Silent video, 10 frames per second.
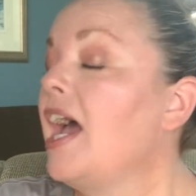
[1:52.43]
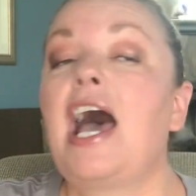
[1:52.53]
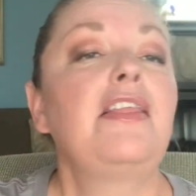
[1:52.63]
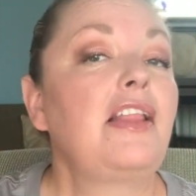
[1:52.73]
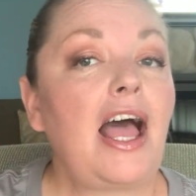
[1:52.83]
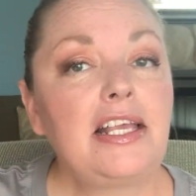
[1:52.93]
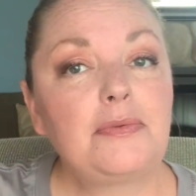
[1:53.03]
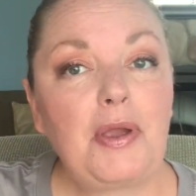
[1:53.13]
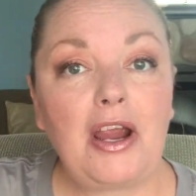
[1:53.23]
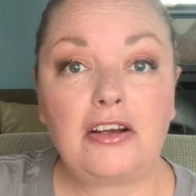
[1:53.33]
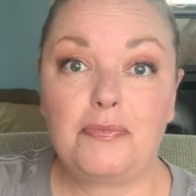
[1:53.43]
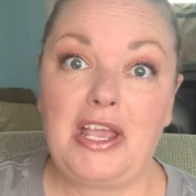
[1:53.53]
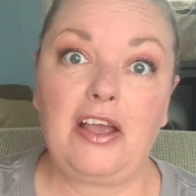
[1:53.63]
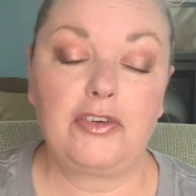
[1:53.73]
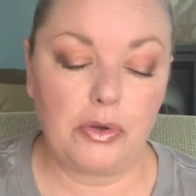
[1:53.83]
And the last pair to
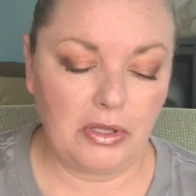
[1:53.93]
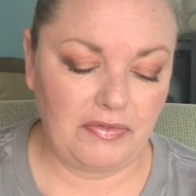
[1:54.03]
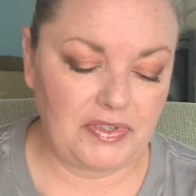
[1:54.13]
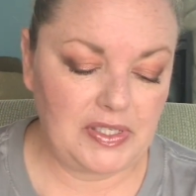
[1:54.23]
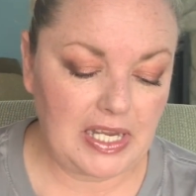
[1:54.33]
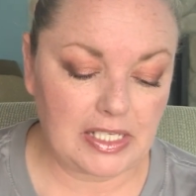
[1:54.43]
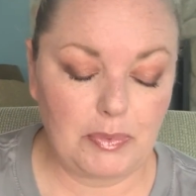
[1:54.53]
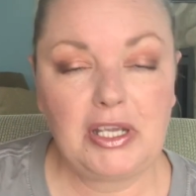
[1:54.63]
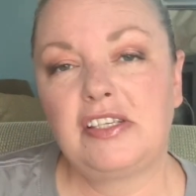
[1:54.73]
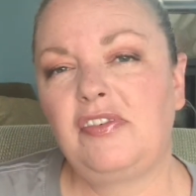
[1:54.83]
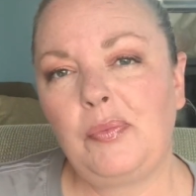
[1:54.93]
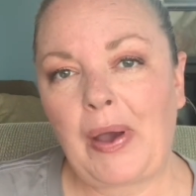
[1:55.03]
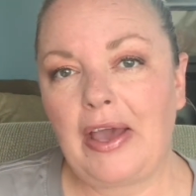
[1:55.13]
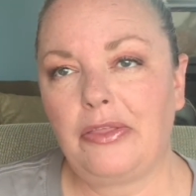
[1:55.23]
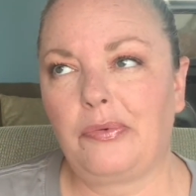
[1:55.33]
make a total of six because if you
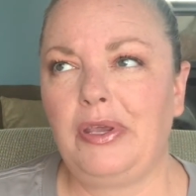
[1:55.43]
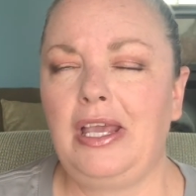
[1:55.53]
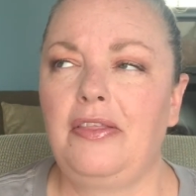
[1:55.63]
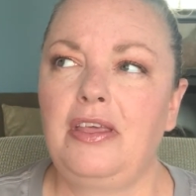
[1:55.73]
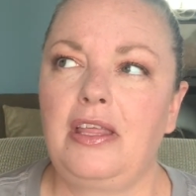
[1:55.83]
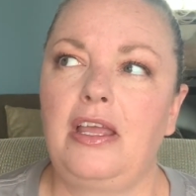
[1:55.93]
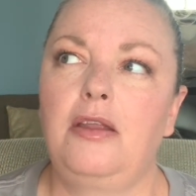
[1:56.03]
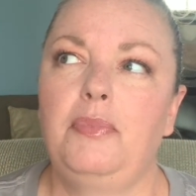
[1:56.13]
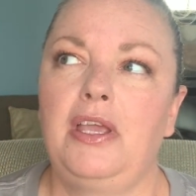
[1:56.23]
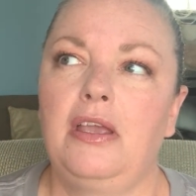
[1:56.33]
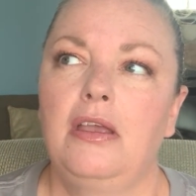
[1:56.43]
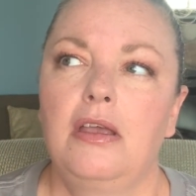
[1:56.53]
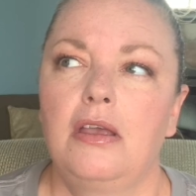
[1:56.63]
buy three, I think they end up being